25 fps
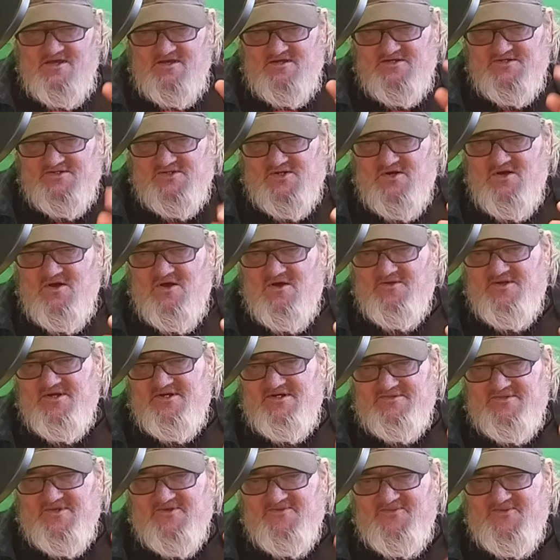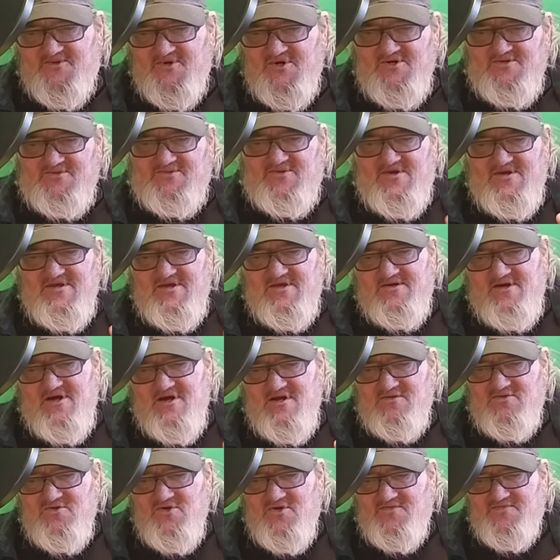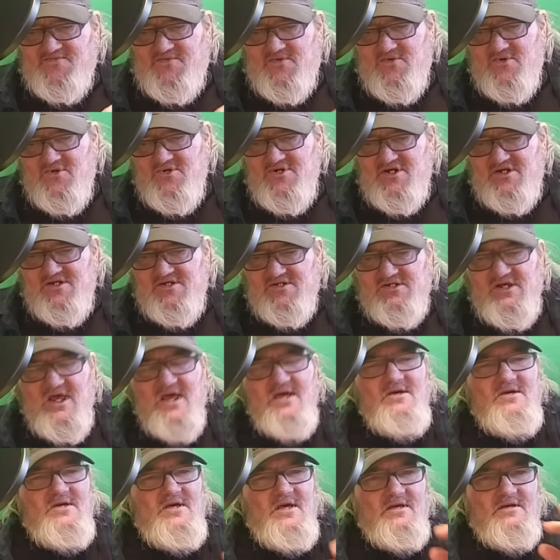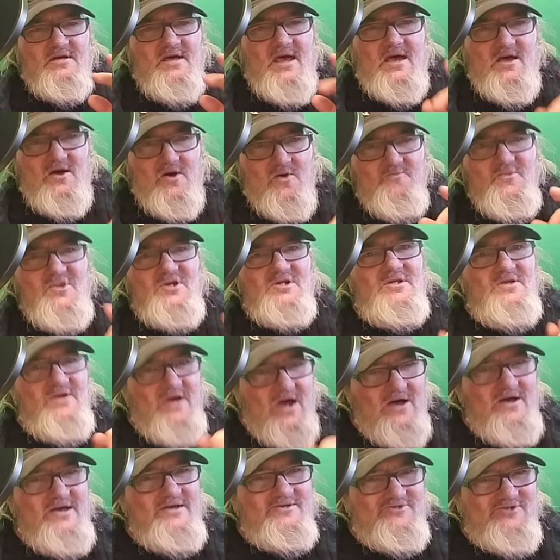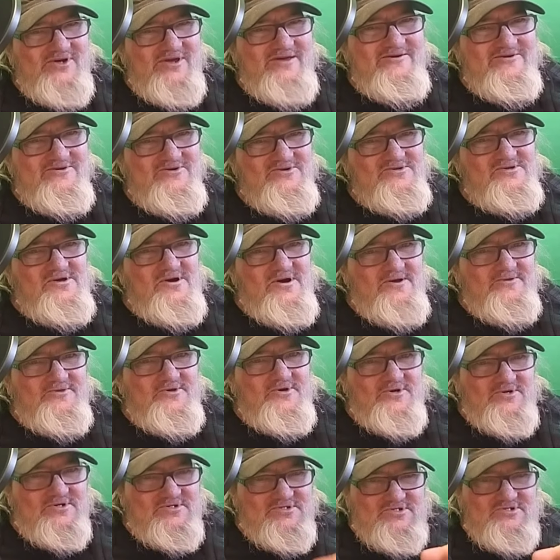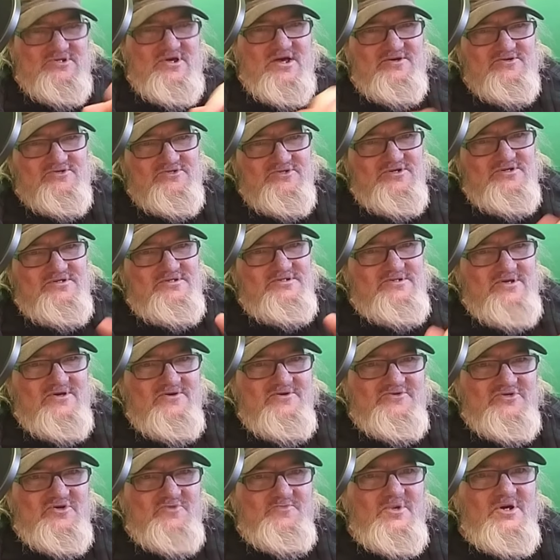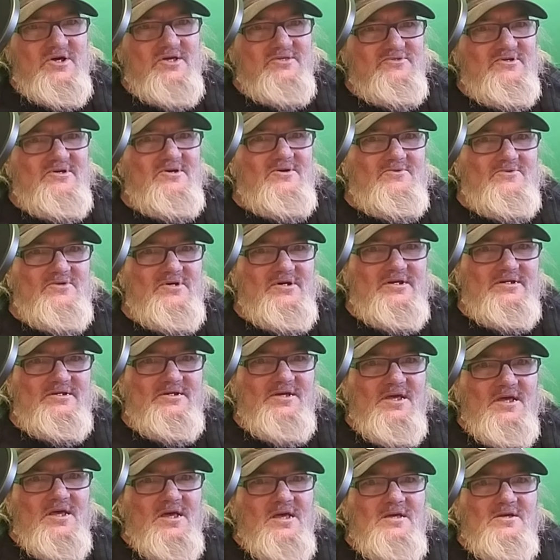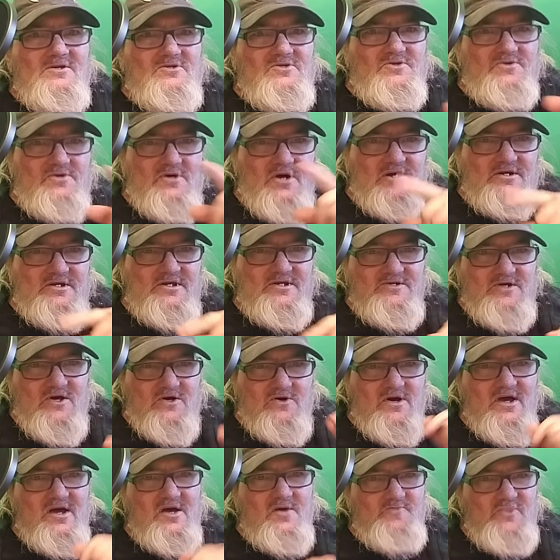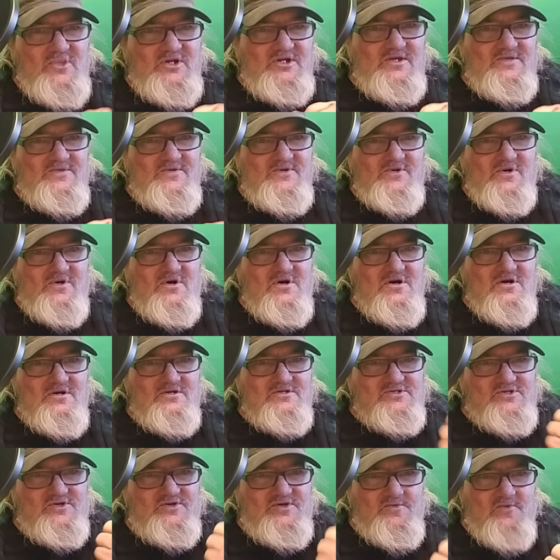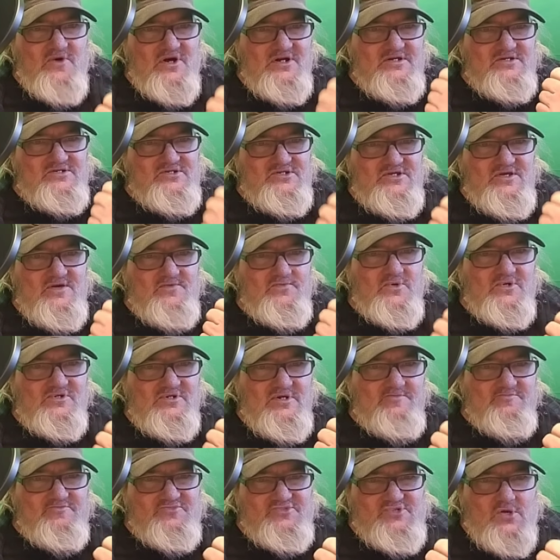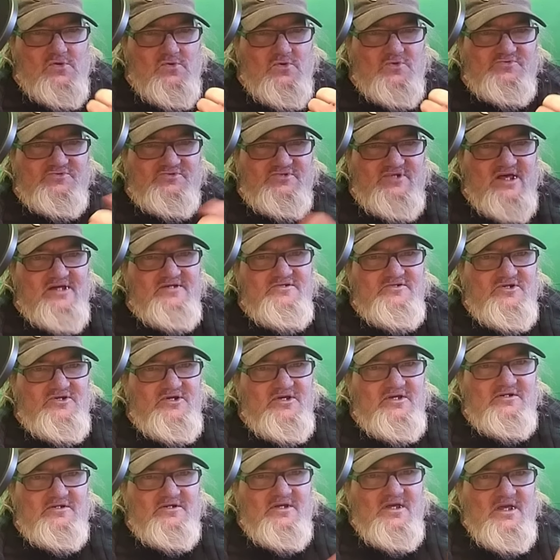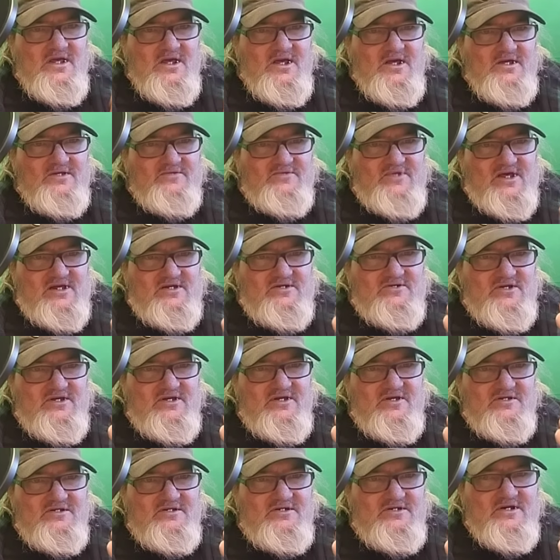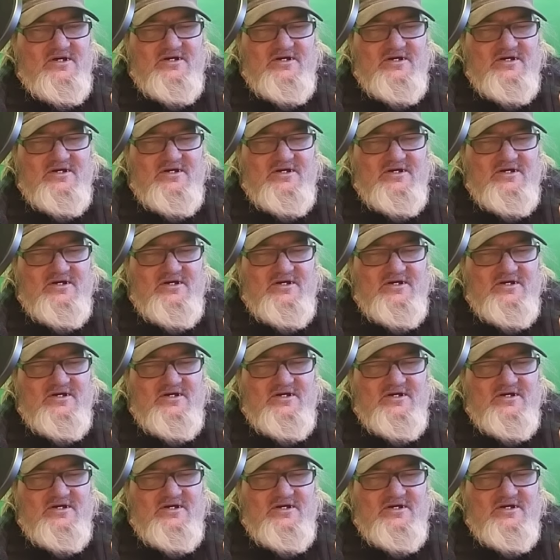So the third thing you got to look for is how many hijackers are there? See, I was just telling you about that, right? You already know how many there are, so you want to see if one of them's holding that dead, that dead.